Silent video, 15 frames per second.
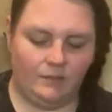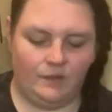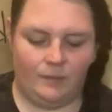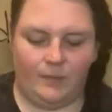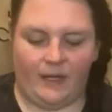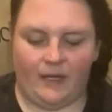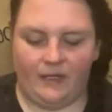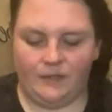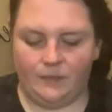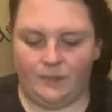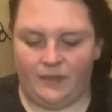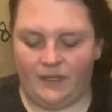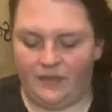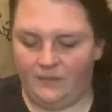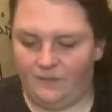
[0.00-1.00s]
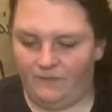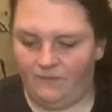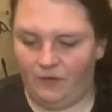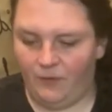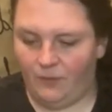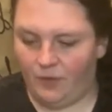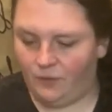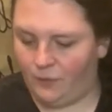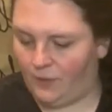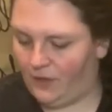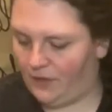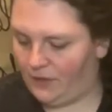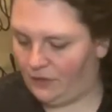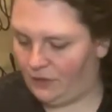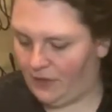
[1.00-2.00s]
spots, but for the most part
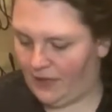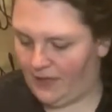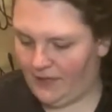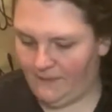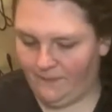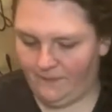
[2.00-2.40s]
it's dry.